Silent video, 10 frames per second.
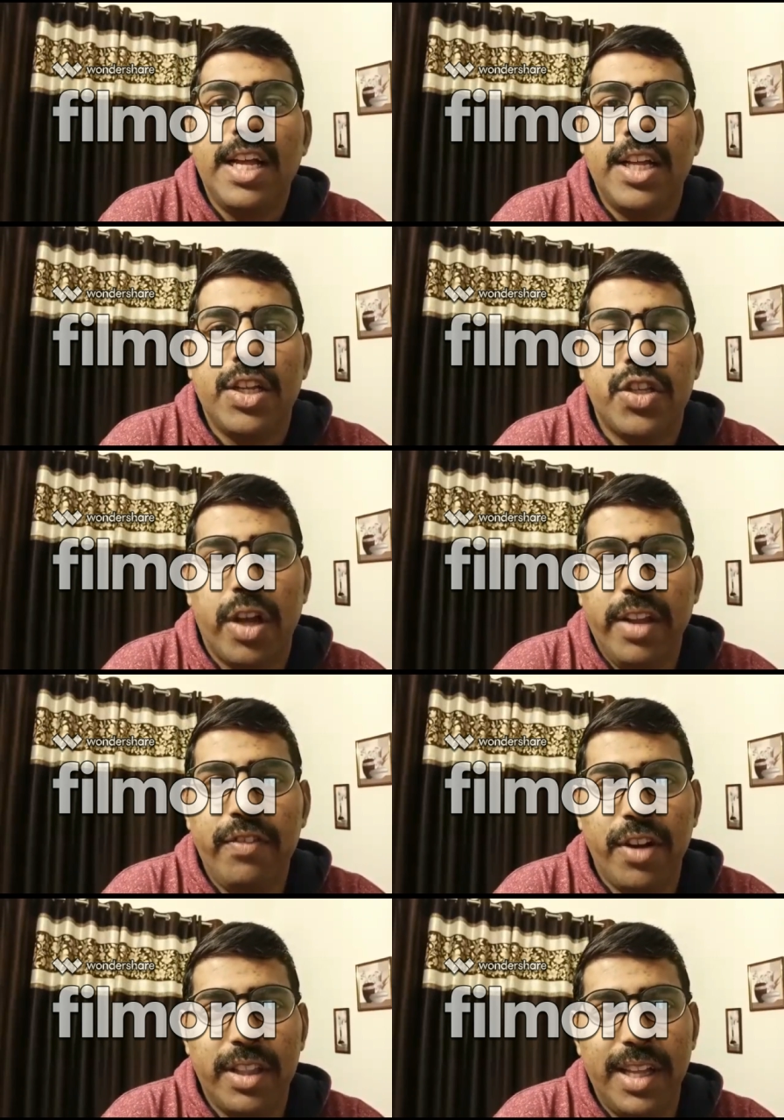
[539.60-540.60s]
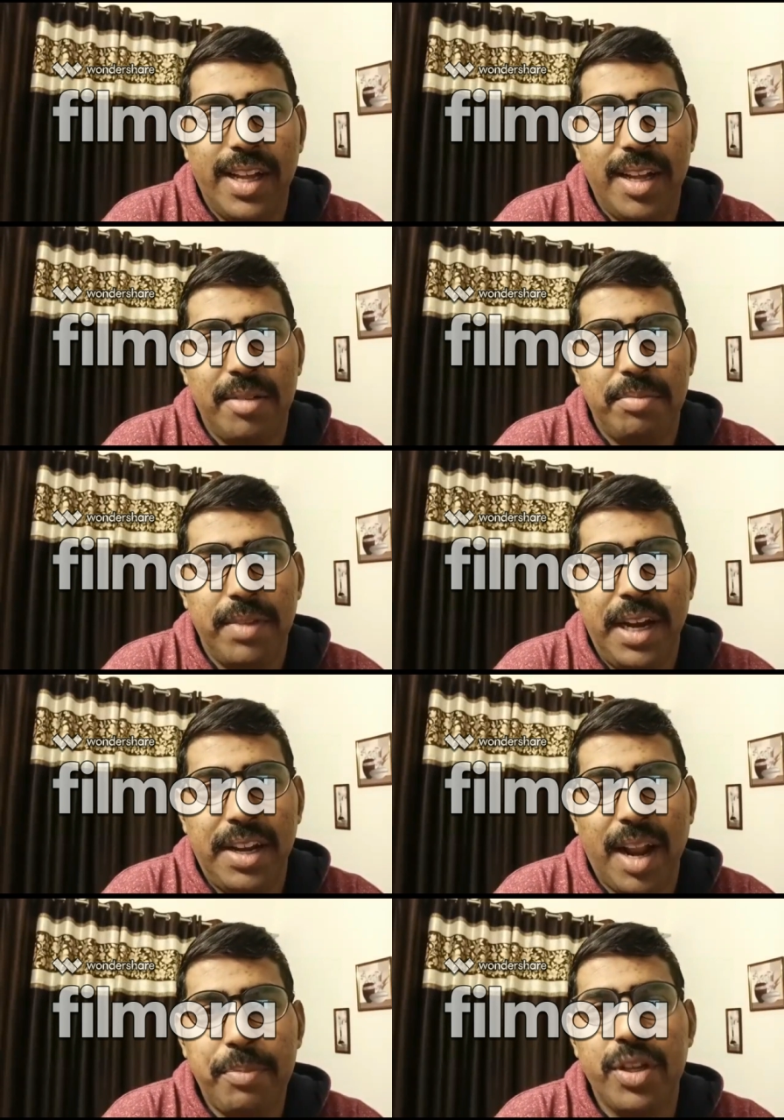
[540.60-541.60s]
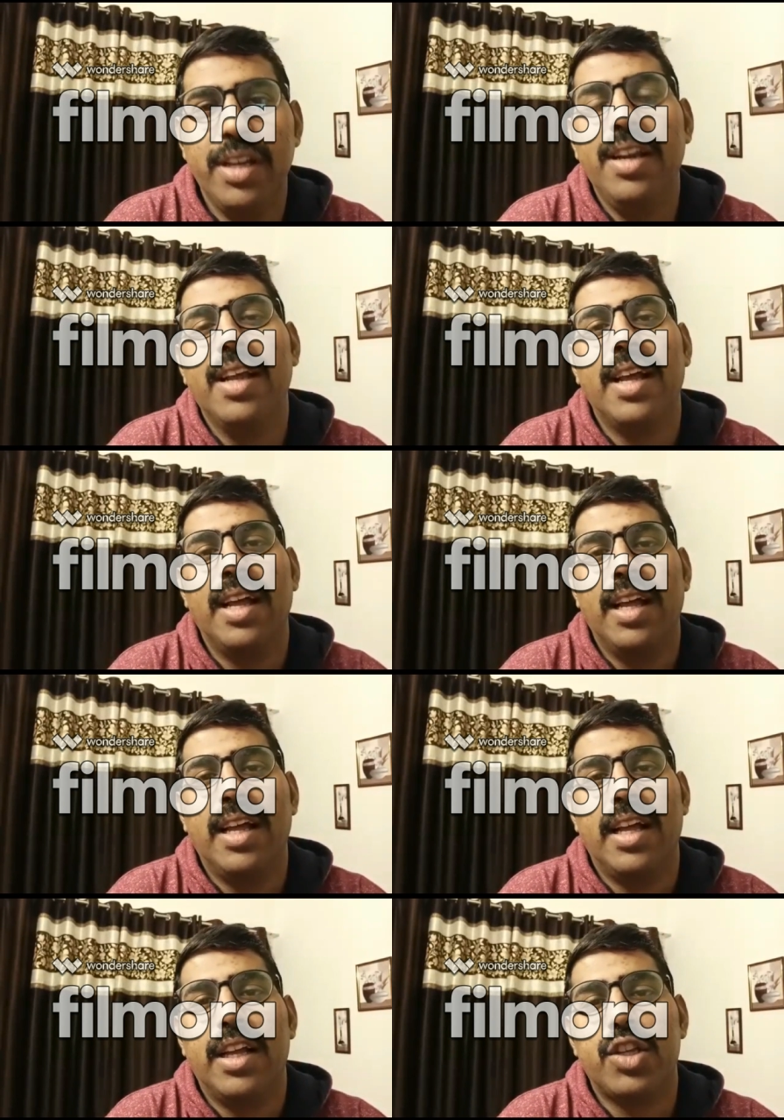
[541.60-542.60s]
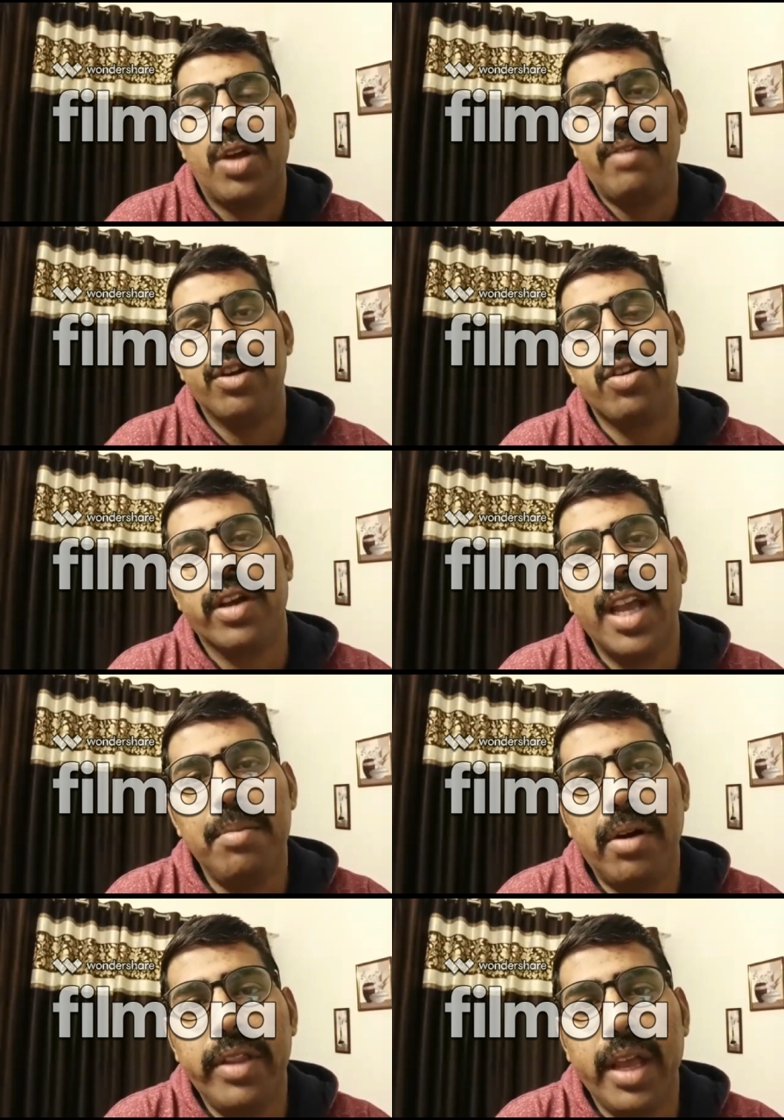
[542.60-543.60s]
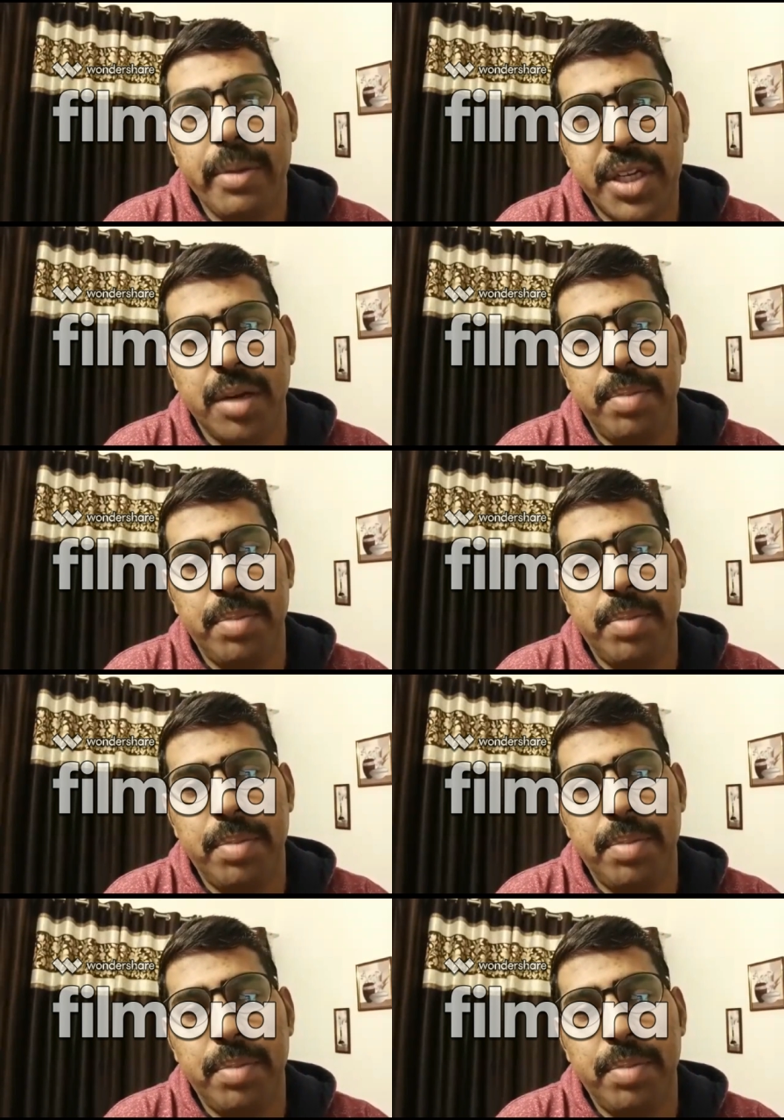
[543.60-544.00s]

Sorry for the interruption. So I was talking about the question